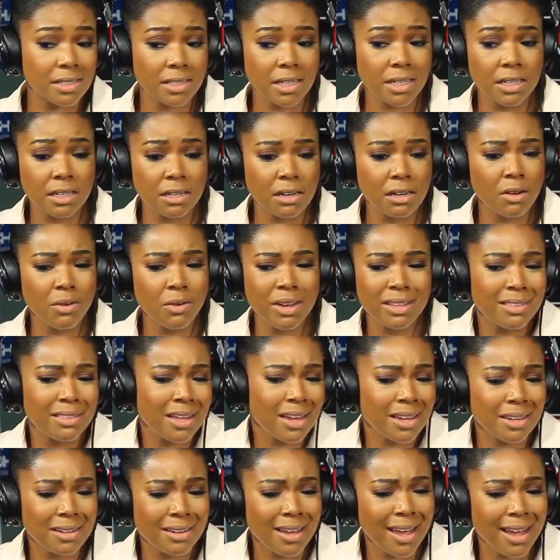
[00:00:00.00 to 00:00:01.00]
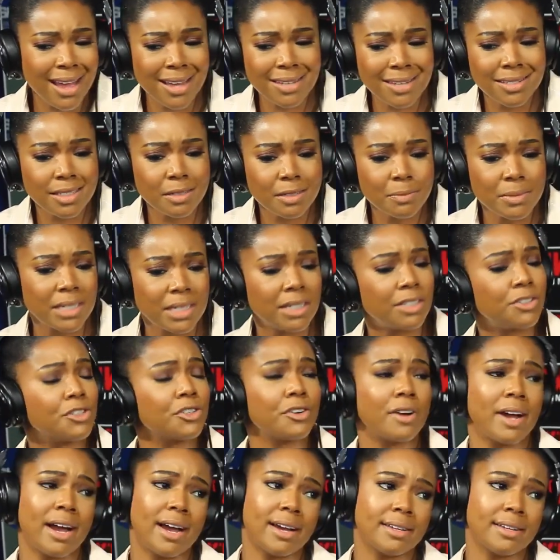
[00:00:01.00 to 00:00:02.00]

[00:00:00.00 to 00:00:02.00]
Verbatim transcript: said, you know, and then ask him to eat your.